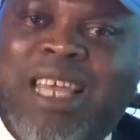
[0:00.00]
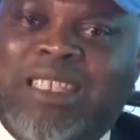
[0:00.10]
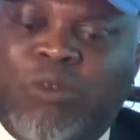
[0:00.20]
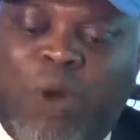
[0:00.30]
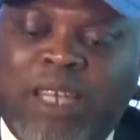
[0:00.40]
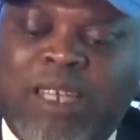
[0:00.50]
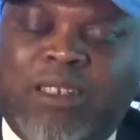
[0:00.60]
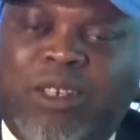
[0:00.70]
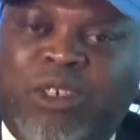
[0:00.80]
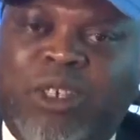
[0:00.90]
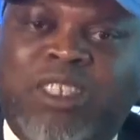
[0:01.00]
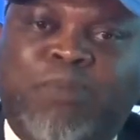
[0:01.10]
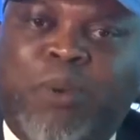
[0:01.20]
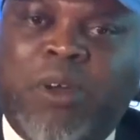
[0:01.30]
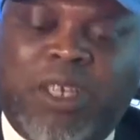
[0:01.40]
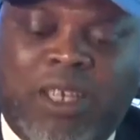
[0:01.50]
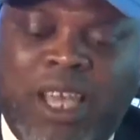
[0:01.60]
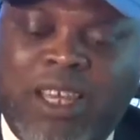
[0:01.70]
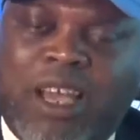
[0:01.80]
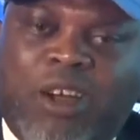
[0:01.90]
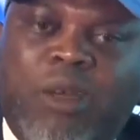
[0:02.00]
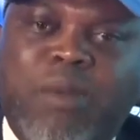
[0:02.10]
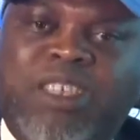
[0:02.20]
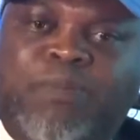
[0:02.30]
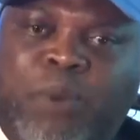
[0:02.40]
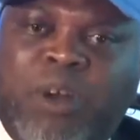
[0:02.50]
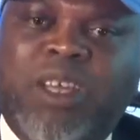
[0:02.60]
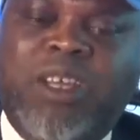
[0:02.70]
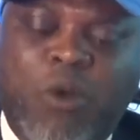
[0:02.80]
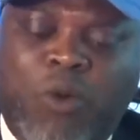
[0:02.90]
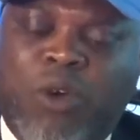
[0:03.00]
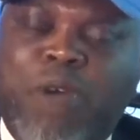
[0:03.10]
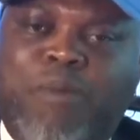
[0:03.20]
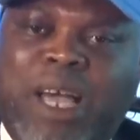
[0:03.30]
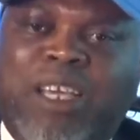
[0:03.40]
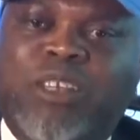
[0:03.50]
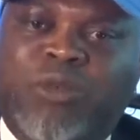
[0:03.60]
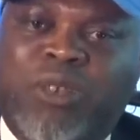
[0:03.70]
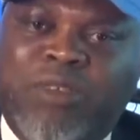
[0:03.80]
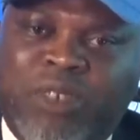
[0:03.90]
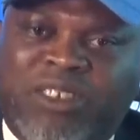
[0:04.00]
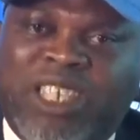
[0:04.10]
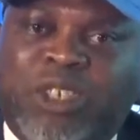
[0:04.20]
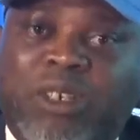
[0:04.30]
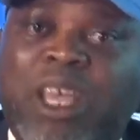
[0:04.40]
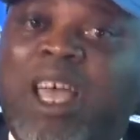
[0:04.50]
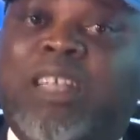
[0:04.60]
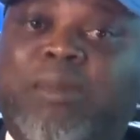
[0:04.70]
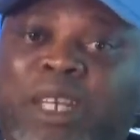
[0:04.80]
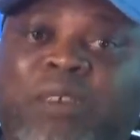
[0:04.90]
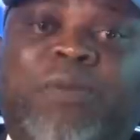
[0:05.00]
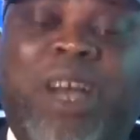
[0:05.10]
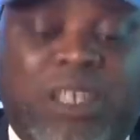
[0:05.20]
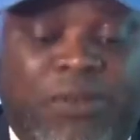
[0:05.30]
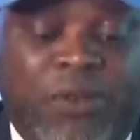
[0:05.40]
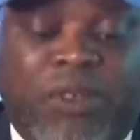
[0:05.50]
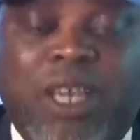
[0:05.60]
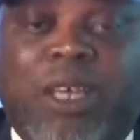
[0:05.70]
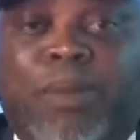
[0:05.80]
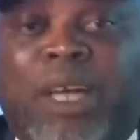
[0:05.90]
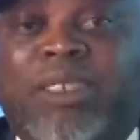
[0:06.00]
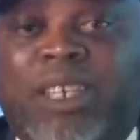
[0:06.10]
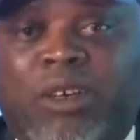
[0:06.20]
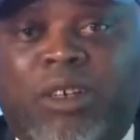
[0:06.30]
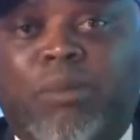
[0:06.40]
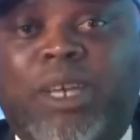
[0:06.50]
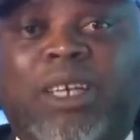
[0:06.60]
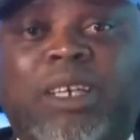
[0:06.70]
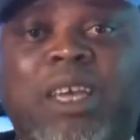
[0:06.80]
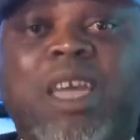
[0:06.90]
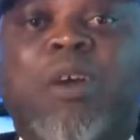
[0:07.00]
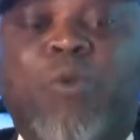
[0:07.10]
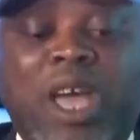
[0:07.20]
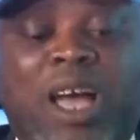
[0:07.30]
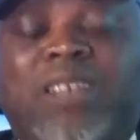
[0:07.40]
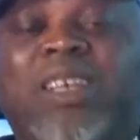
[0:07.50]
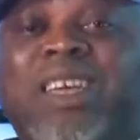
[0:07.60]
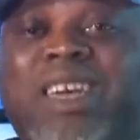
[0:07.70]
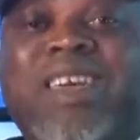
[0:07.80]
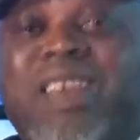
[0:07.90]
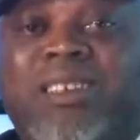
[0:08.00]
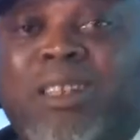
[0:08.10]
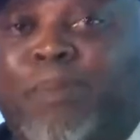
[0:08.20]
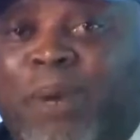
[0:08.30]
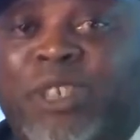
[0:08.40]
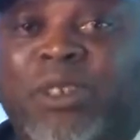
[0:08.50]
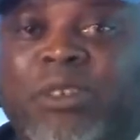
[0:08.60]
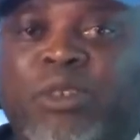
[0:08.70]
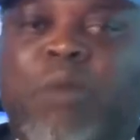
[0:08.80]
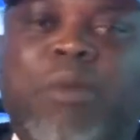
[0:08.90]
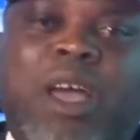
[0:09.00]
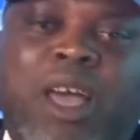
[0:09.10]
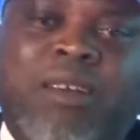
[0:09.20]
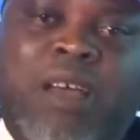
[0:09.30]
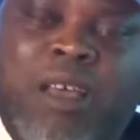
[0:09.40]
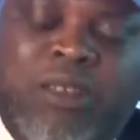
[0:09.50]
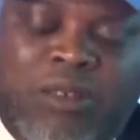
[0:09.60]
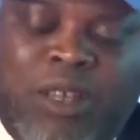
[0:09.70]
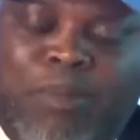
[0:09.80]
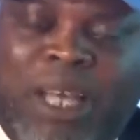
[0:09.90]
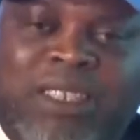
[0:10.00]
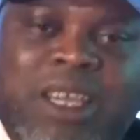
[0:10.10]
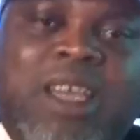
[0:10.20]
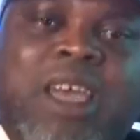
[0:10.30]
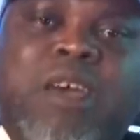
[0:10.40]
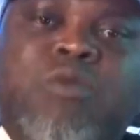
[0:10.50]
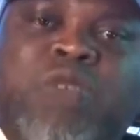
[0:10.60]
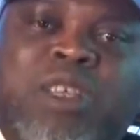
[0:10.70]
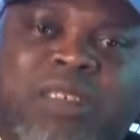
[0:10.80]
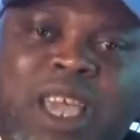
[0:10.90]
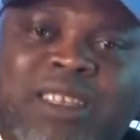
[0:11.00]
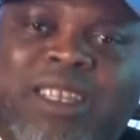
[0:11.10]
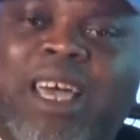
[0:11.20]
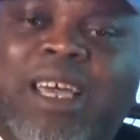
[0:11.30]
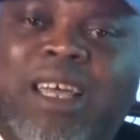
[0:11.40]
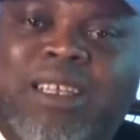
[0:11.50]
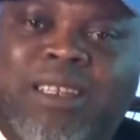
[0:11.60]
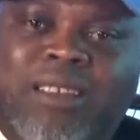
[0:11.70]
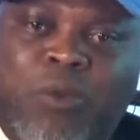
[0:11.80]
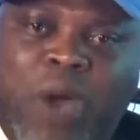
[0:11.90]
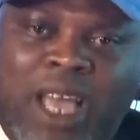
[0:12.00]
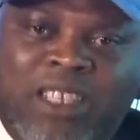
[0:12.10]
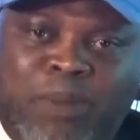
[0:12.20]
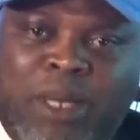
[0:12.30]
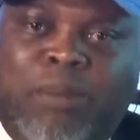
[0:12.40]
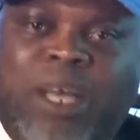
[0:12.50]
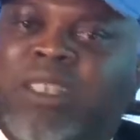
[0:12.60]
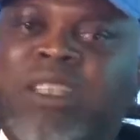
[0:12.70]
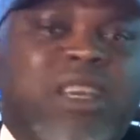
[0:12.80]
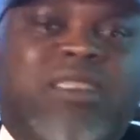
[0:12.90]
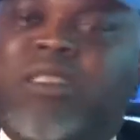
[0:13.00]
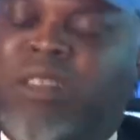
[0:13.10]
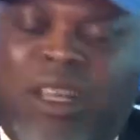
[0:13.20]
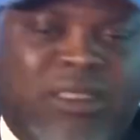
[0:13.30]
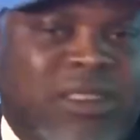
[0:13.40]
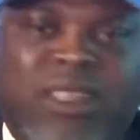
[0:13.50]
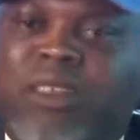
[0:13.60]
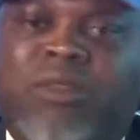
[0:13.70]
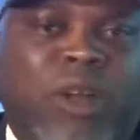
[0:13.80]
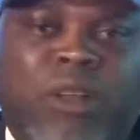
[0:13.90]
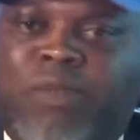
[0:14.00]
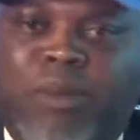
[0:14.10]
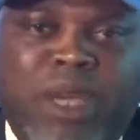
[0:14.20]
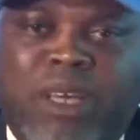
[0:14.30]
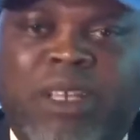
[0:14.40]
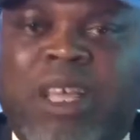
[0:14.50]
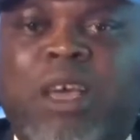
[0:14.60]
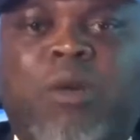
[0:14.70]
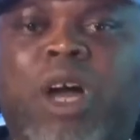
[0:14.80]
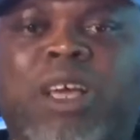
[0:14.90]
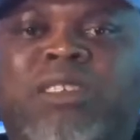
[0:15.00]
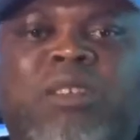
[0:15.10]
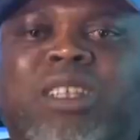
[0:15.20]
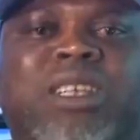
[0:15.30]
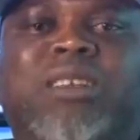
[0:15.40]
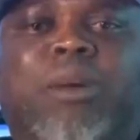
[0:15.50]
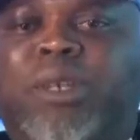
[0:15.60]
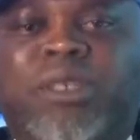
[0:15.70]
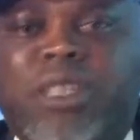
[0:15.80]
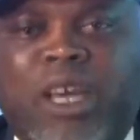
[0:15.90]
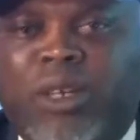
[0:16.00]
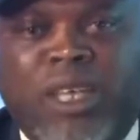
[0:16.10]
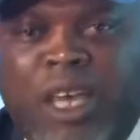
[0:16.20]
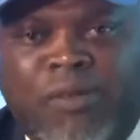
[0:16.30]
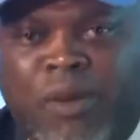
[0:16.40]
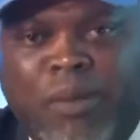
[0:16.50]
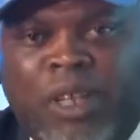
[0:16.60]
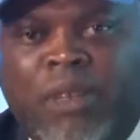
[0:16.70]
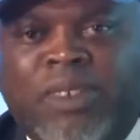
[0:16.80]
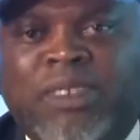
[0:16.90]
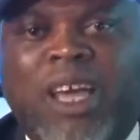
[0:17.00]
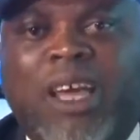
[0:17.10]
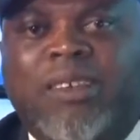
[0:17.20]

That is why this country is broken. The economy is broken. We're going back into a recession. As a matter of fact, if you think about it economically, we are actually in a depression. So, Dr. Abati, the things that the way I speak about it is not the run of the mill. Well, it's not the normal thing you're going to hear from a lot of these guys.